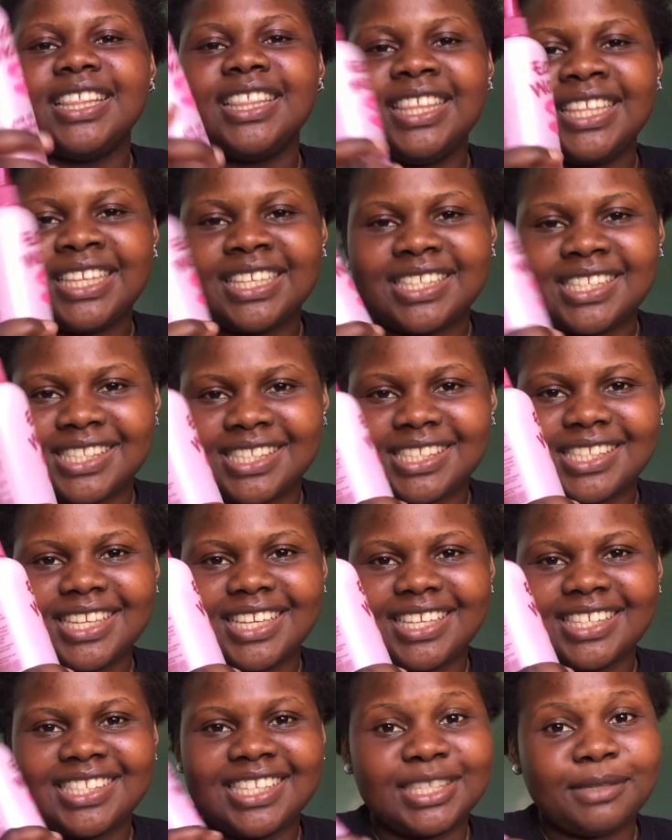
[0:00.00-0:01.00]
This
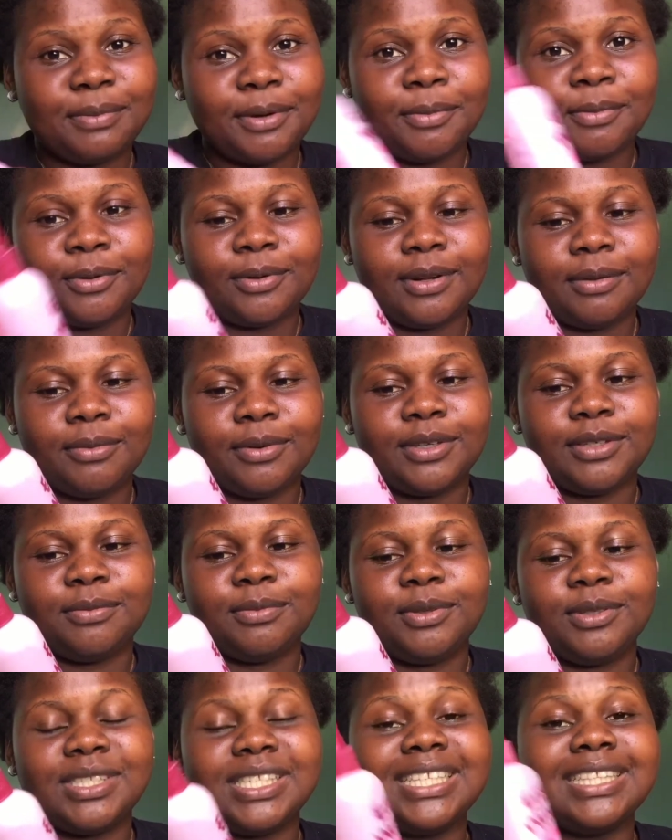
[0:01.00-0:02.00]
is the spray bottle I'm going to
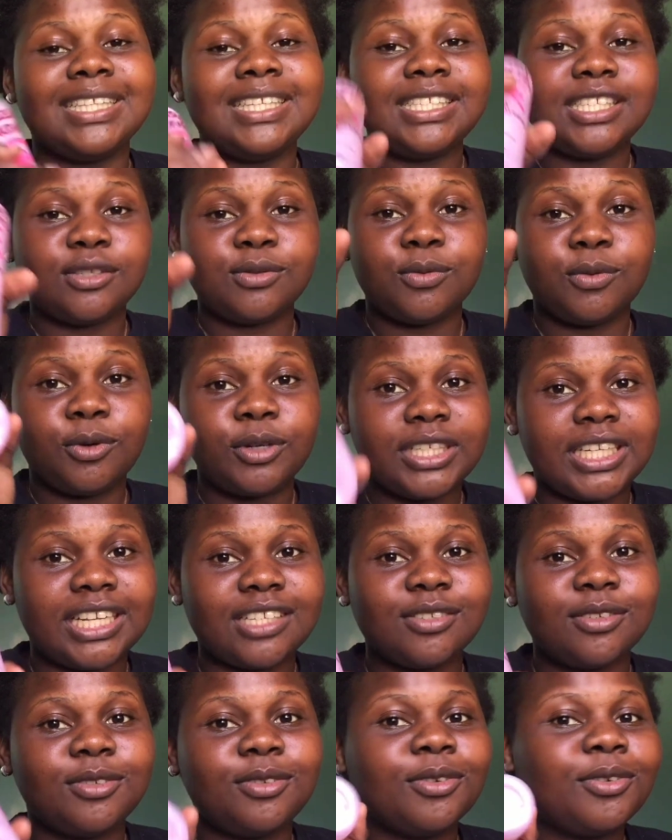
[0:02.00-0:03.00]
be using. This is water,
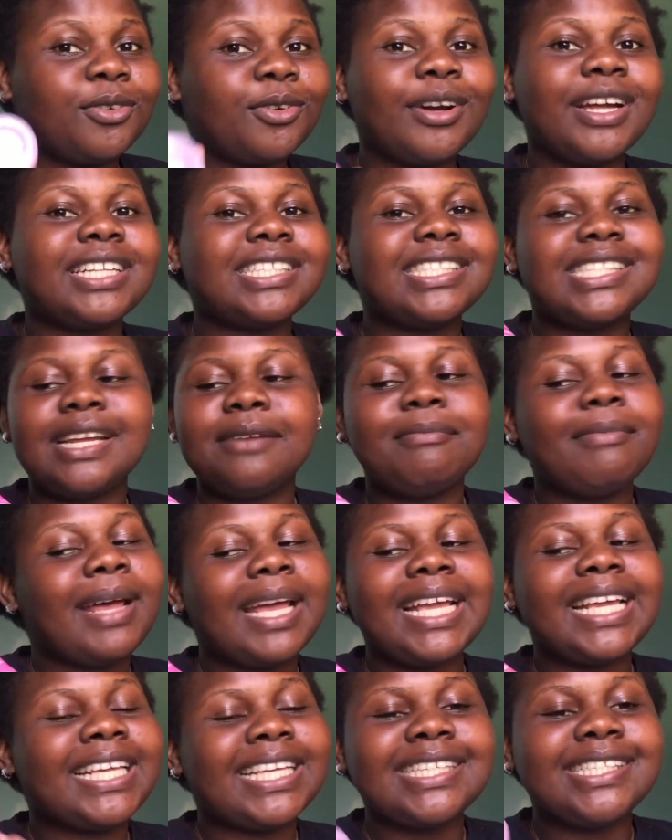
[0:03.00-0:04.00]
so don't go and start
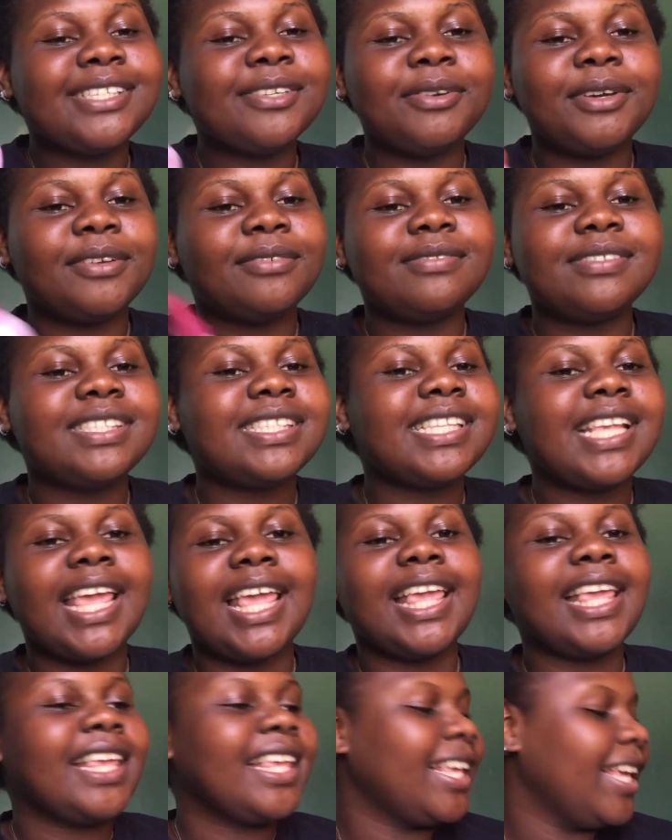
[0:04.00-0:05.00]
buying easy waves
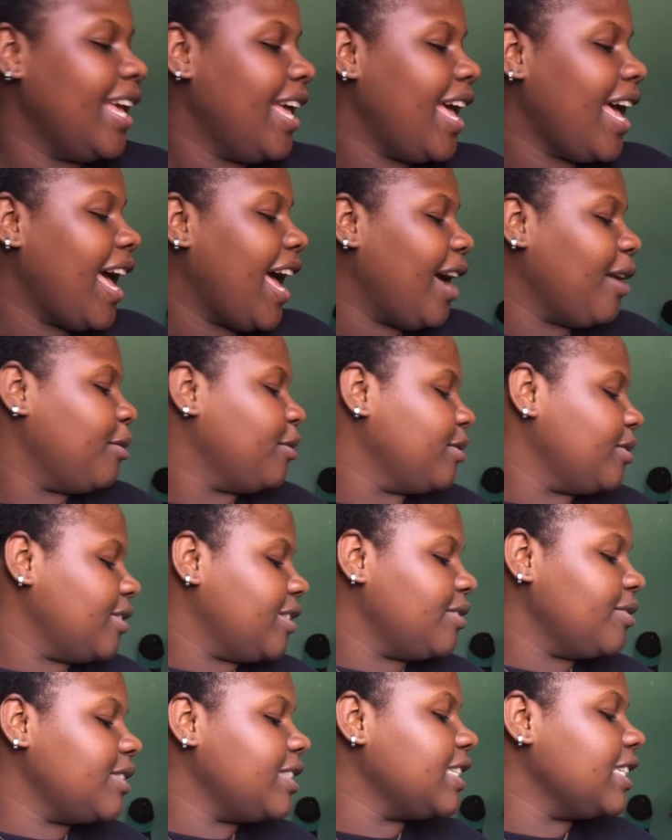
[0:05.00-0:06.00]
saying I was
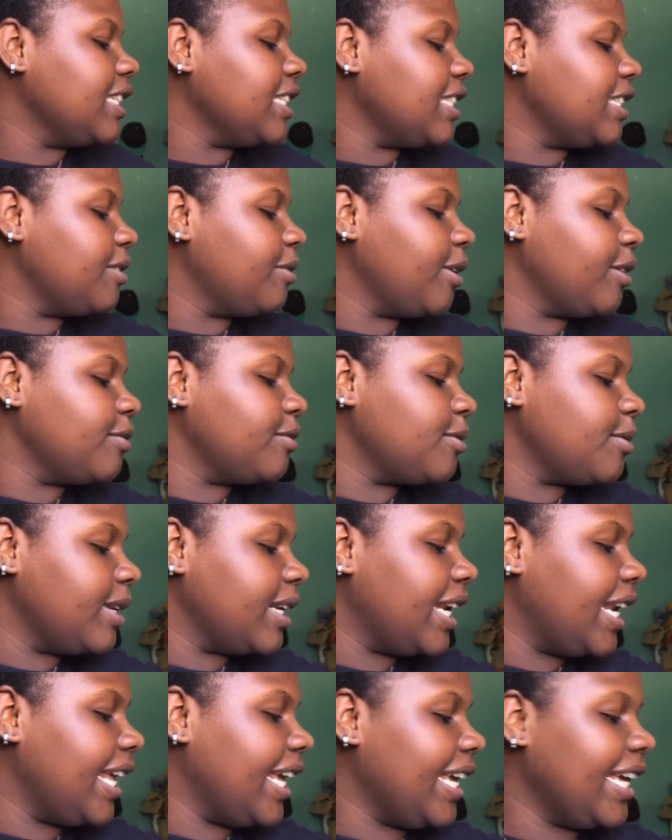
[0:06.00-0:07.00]
using easy waves
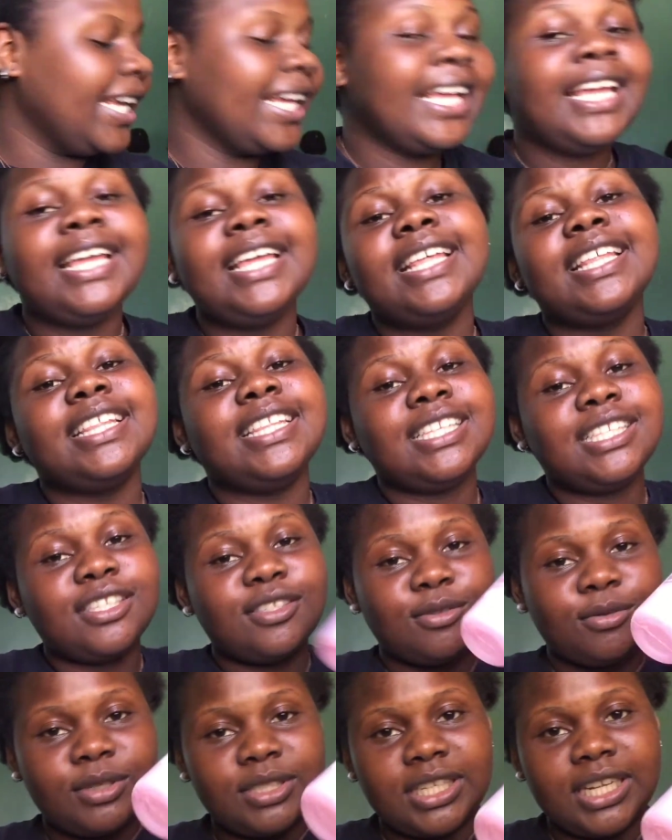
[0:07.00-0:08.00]
when laying. This
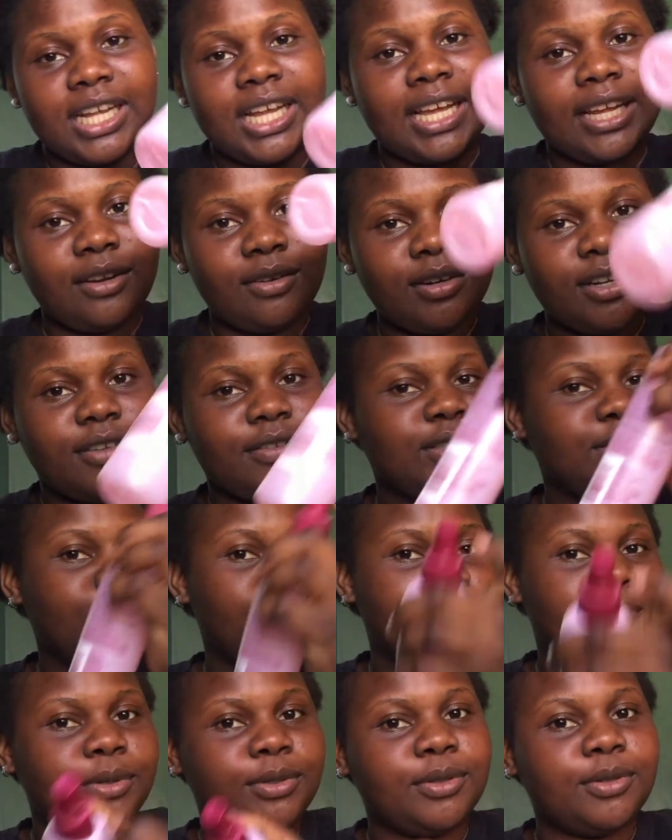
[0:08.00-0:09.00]
is water. I don't have a
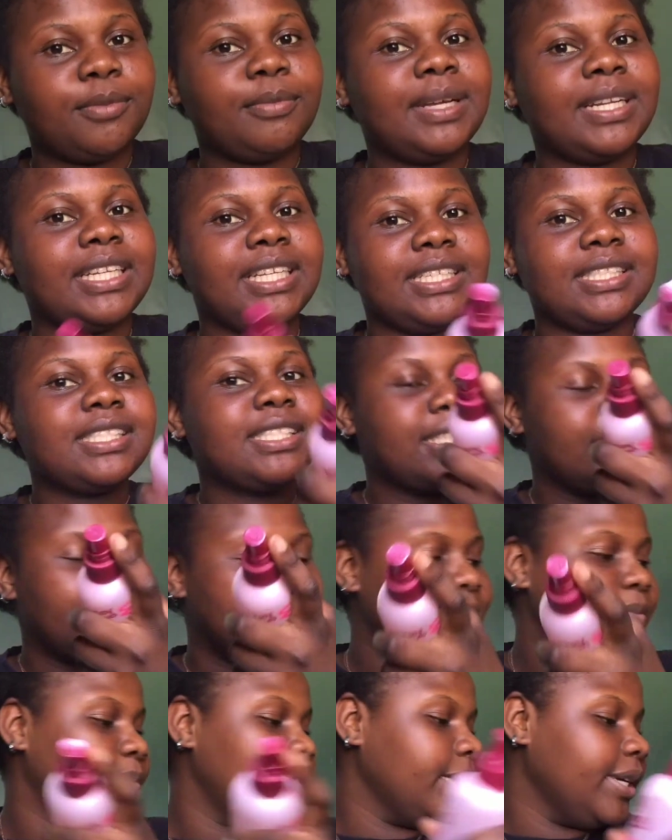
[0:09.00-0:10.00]
spray bottle, but it's
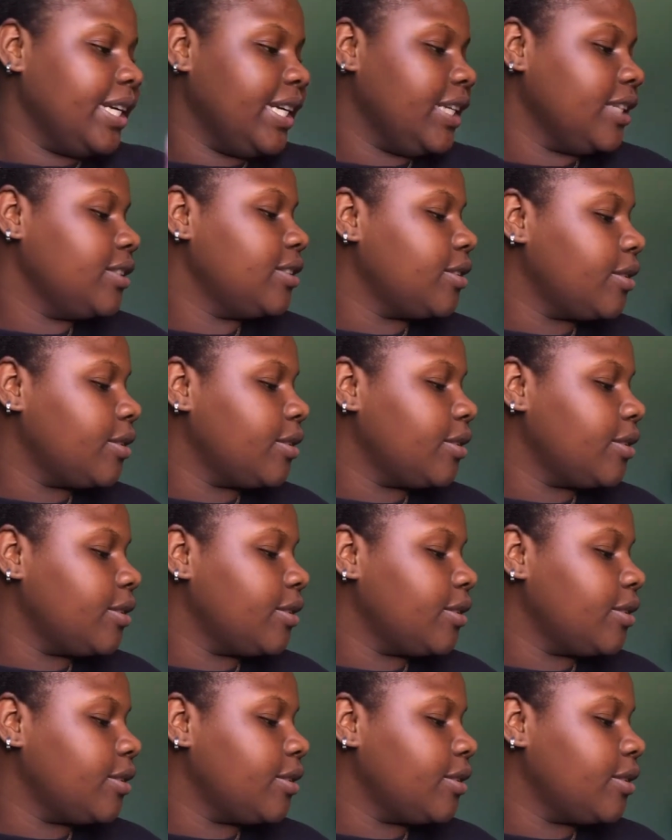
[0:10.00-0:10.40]
spraying.